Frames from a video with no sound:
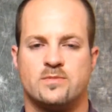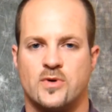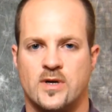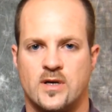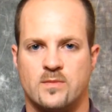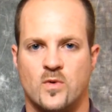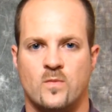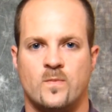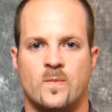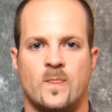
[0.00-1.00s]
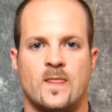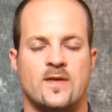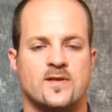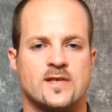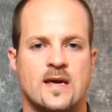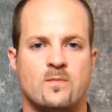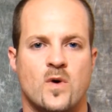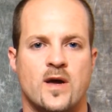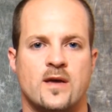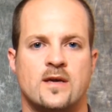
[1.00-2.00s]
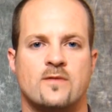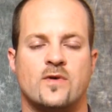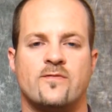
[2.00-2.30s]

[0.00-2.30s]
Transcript: is predictable. In the same way,